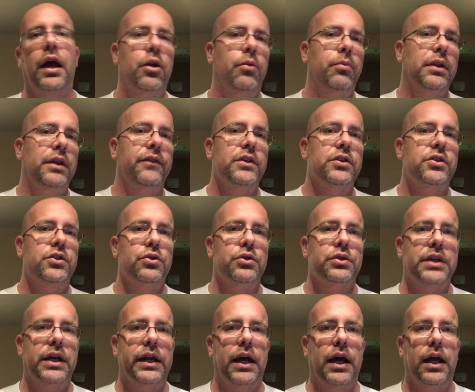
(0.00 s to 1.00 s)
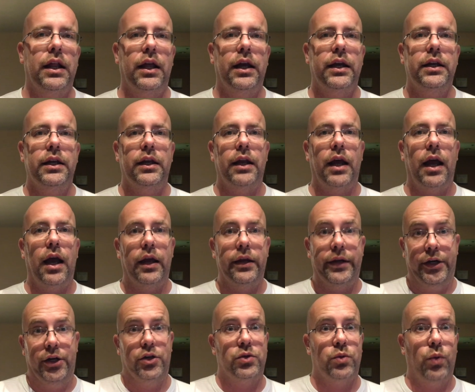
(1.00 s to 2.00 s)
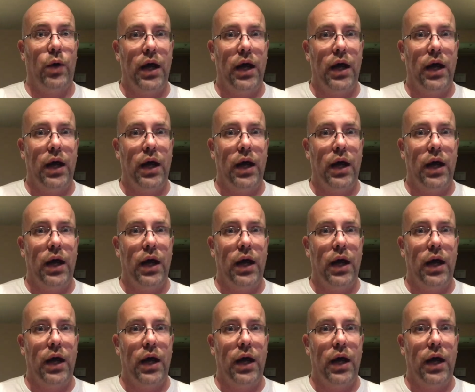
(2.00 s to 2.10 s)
I don't believe in the suicide hotline, and here's